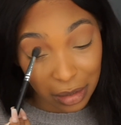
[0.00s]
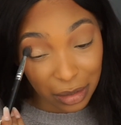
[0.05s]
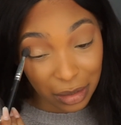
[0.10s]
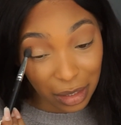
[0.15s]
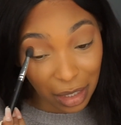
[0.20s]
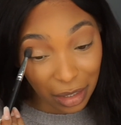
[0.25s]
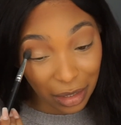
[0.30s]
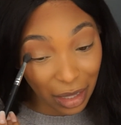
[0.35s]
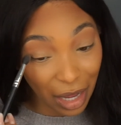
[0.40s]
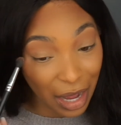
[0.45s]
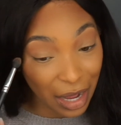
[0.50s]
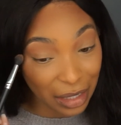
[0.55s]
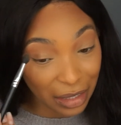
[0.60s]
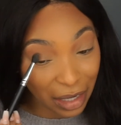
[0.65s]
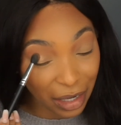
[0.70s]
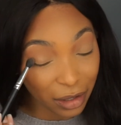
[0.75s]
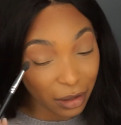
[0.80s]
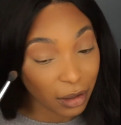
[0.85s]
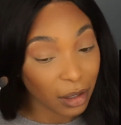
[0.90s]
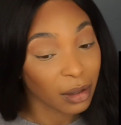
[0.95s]
Take the
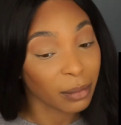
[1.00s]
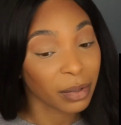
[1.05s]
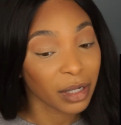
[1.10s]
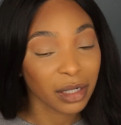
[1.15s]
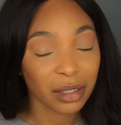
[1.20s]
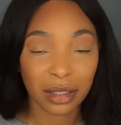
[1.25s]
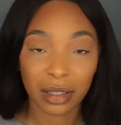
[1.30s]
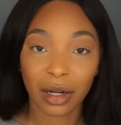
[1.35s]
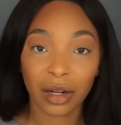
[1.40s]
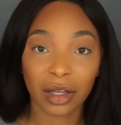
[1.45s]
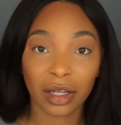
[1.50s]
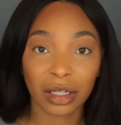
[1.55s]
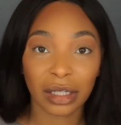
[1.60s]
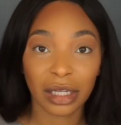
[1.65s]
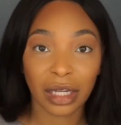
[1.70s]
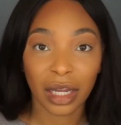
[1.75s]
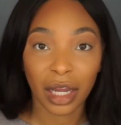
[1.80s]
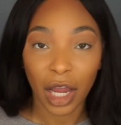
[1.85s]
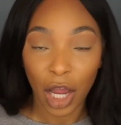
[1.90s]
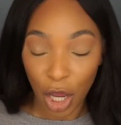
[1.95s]
highlighter and place it on your
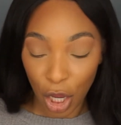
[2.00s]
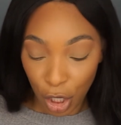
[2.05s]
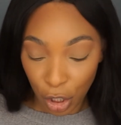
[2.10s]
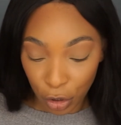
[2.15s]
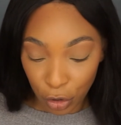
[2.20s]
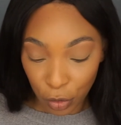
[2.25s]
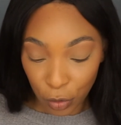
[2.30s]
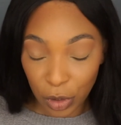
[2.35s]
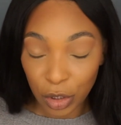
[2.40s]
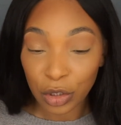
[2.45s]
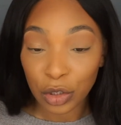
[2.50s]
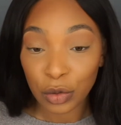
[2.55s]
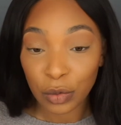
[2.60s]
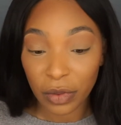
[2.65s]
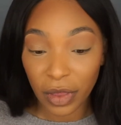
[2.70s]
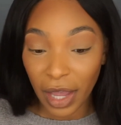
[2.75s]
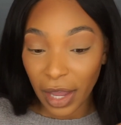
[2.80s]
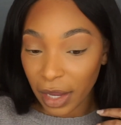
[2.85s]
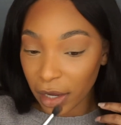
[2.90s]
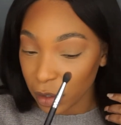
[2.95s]
lid. You can do
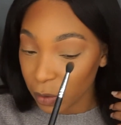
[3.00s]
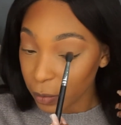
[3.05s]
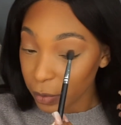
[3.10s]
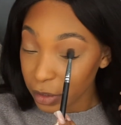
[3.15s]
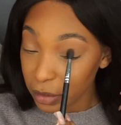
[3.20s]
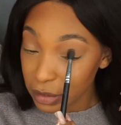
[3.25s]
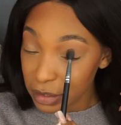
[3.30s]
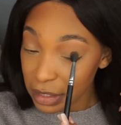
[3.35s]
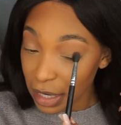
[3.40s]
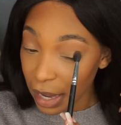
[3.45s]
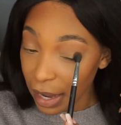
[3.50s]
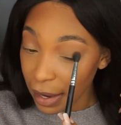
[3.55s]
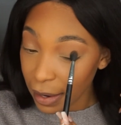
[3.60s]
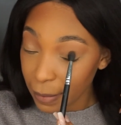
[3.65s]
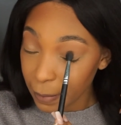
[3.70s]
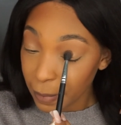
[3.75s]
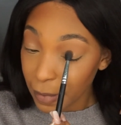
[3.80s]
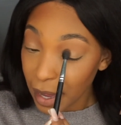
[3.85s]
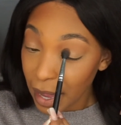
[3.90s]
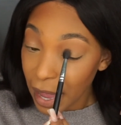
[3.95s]
that in real time.